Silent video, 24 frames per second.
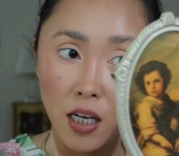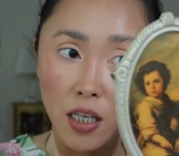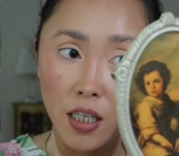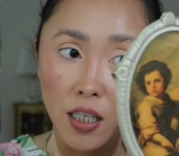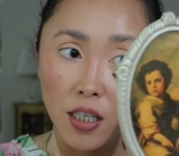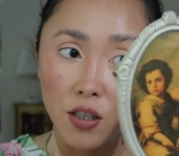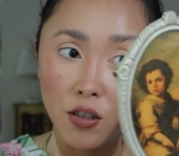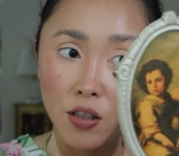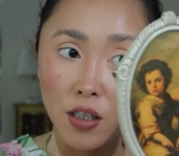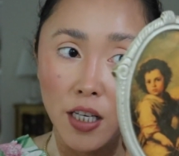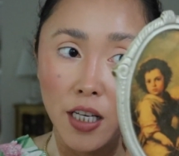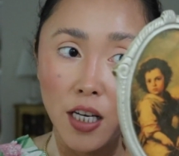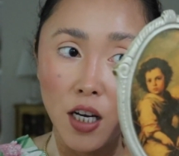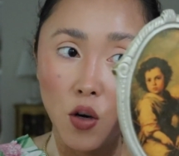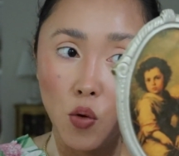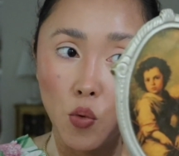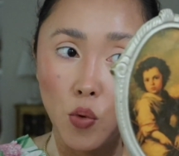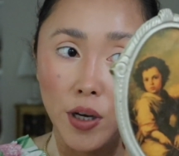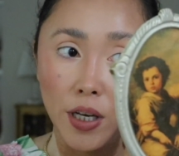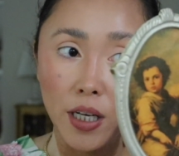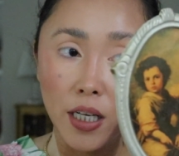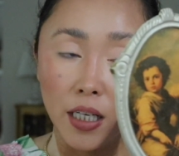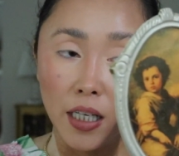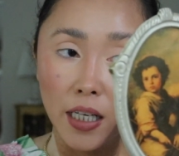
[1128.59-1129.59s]
literally a
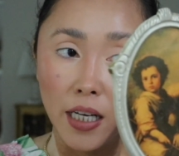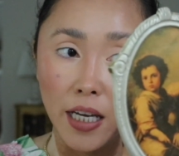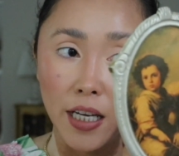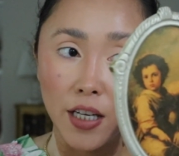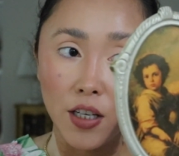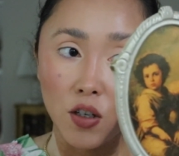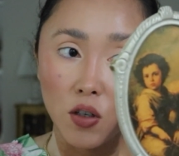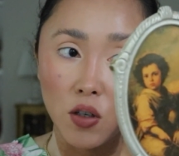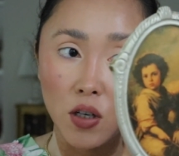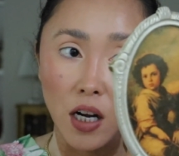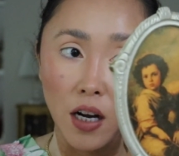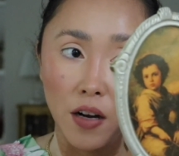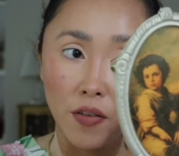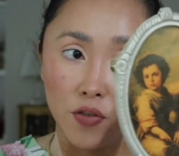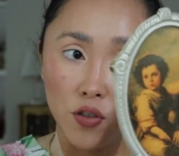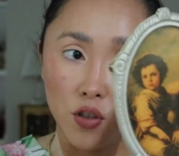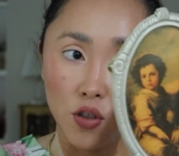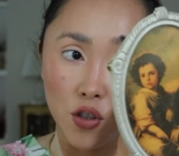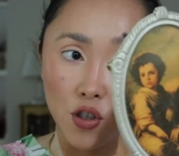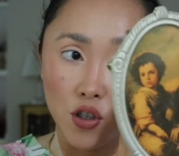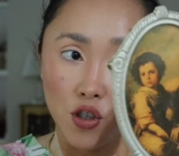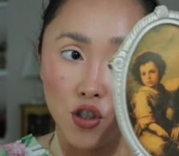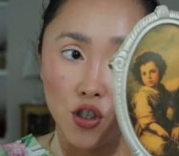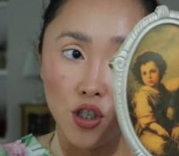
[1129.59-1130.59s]
week later,
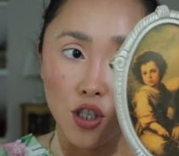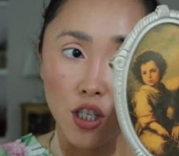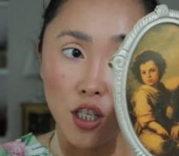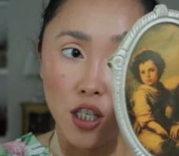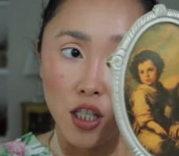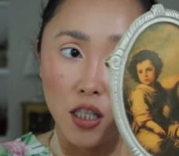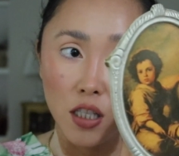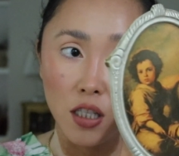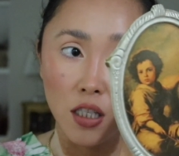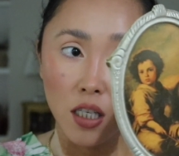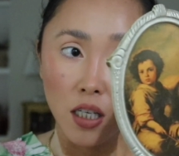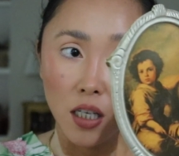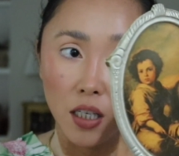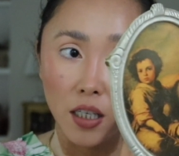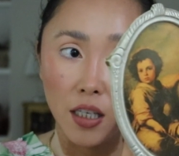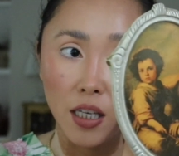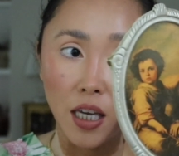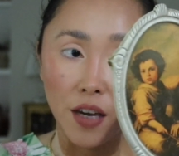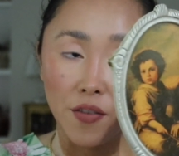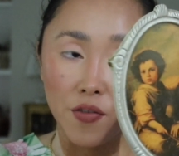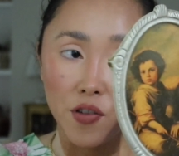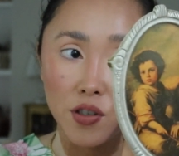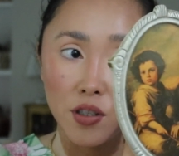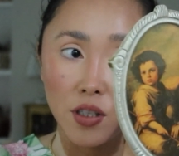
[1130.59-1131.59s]
after she
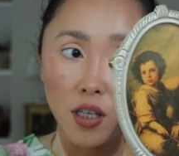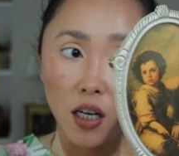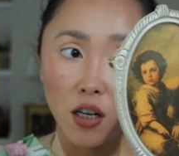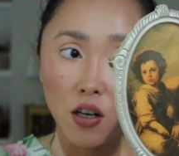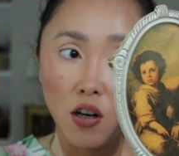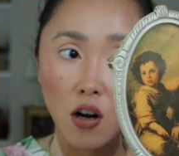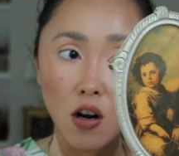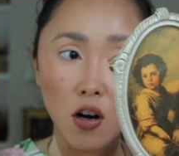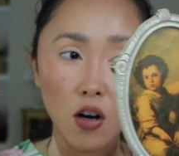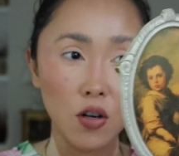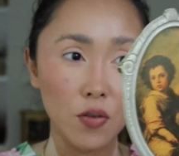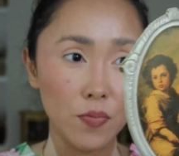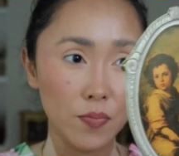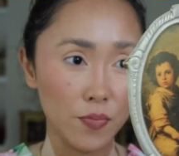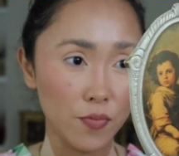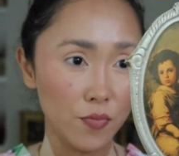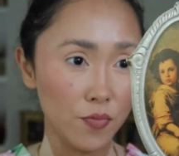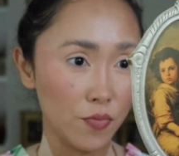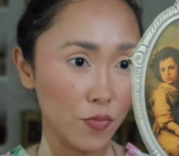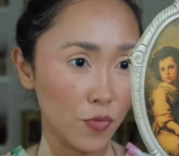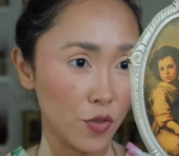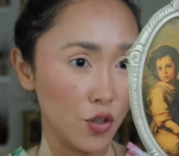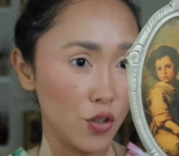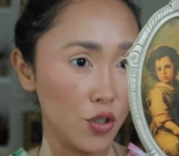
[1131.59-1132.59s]
gave us that call,
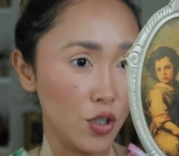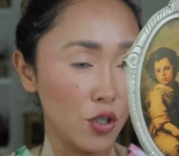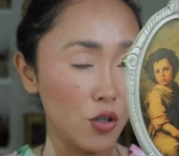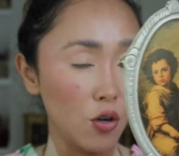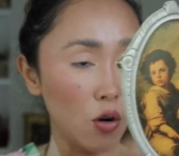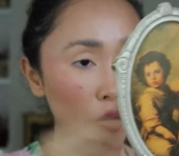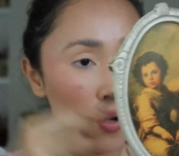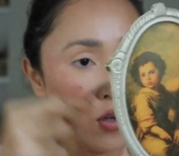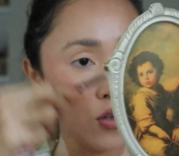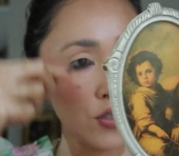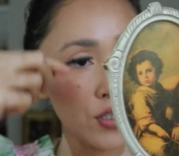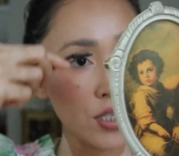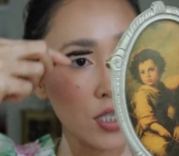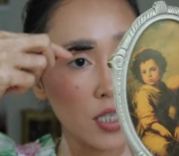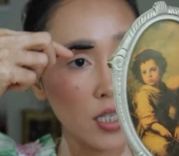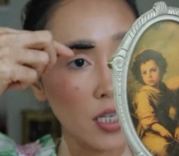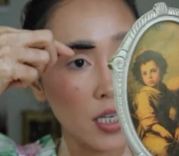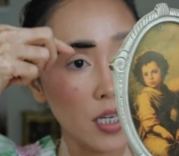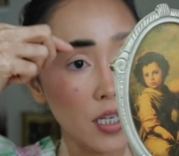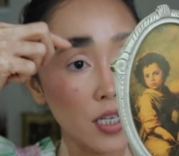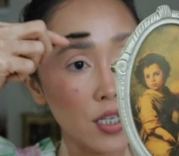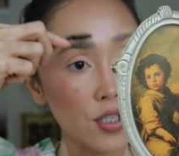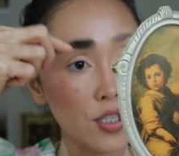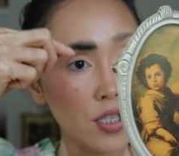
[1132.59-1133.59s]
she calls
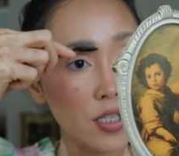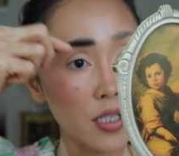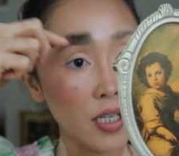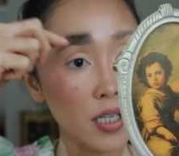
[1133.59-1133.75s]
again, and she's